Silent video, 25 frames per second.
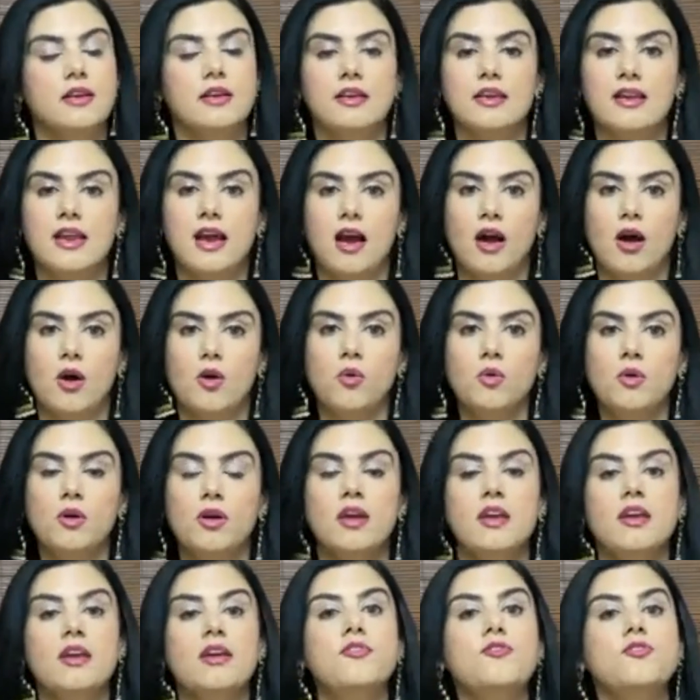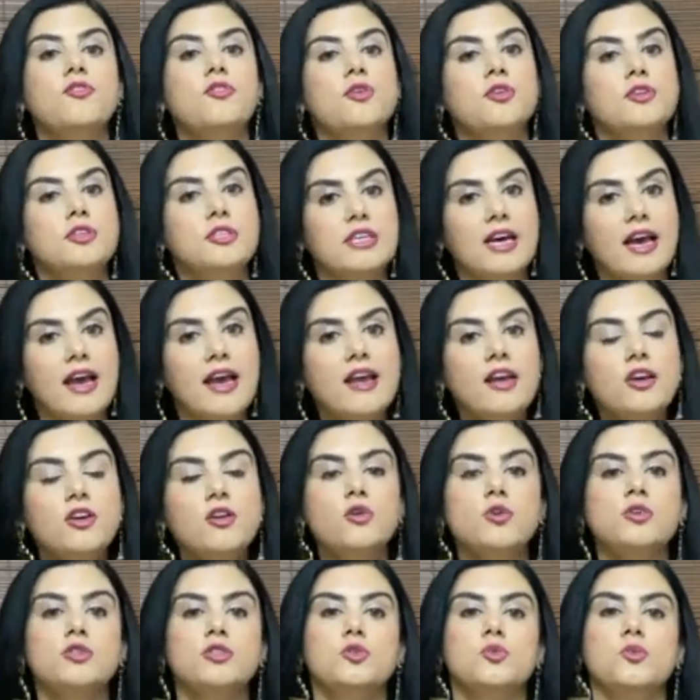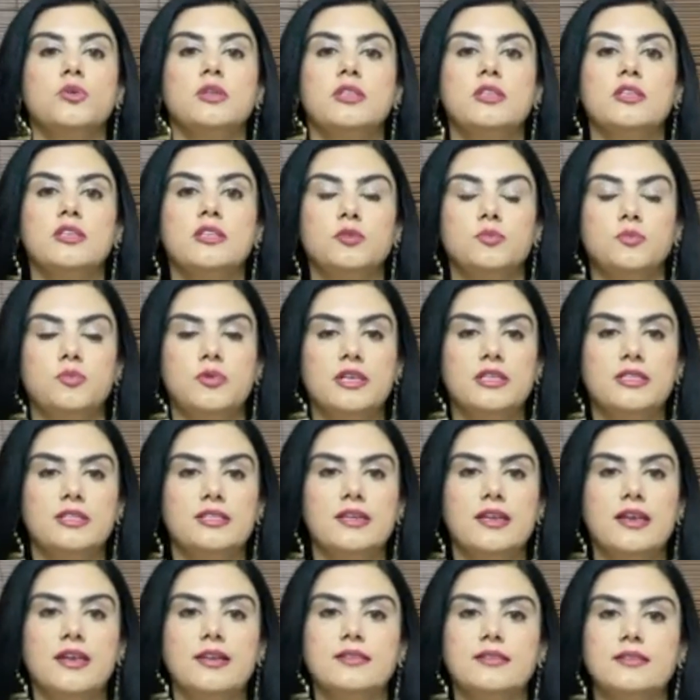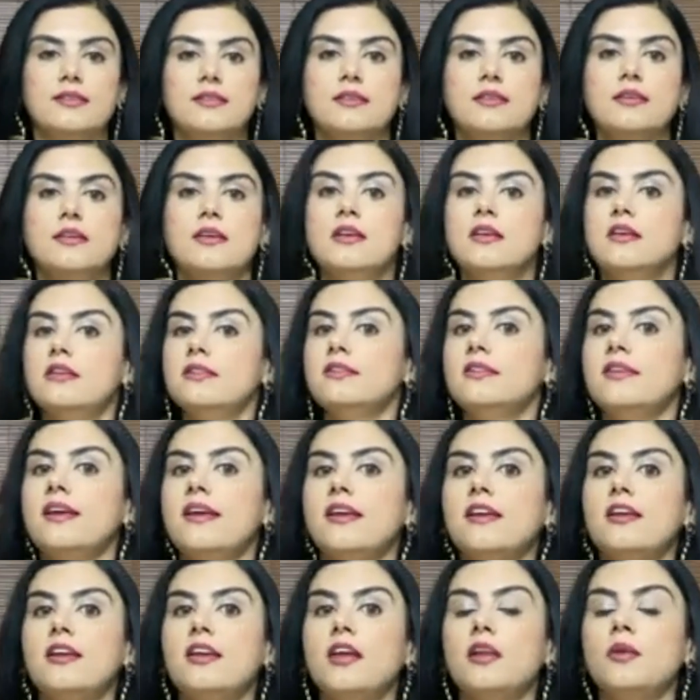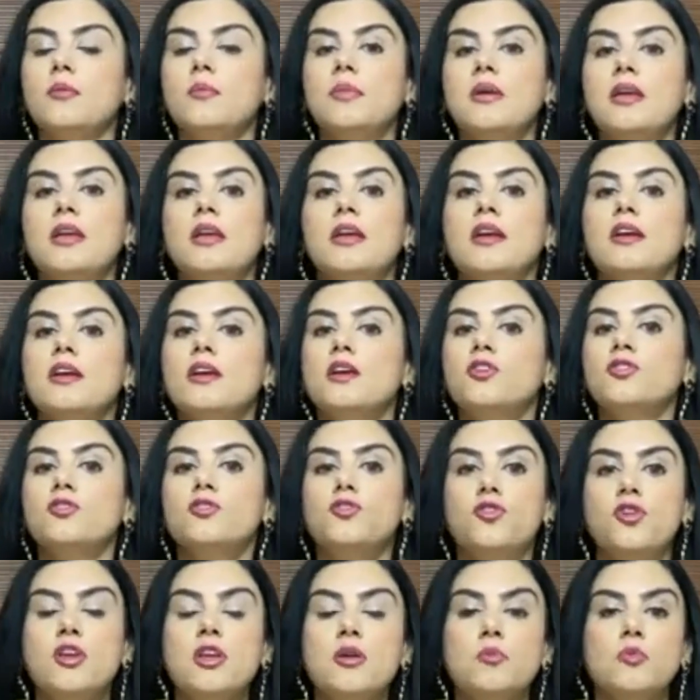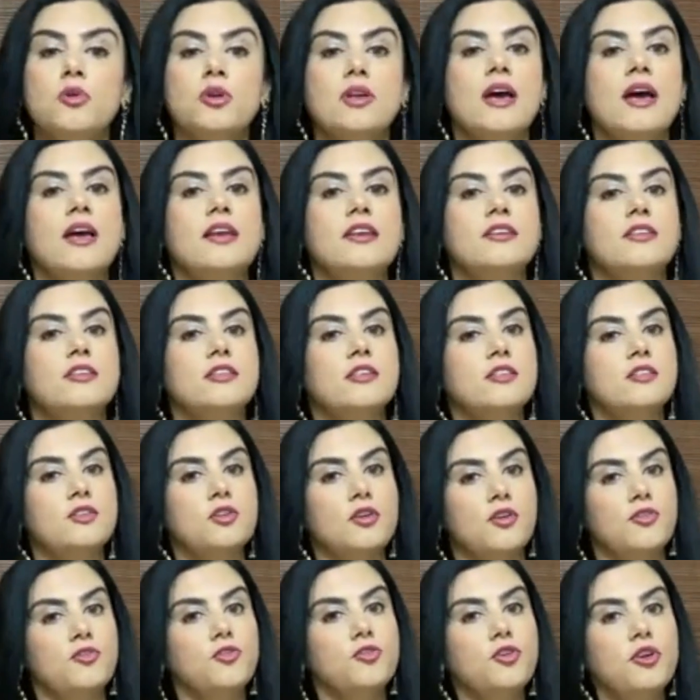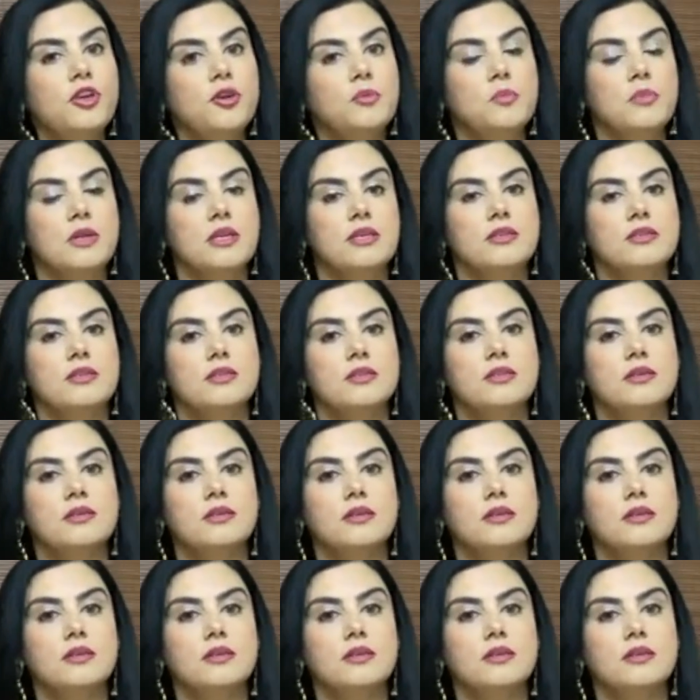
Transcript: Now, if you are diagnosed with this breast cancer, there can be three modalities of treatment.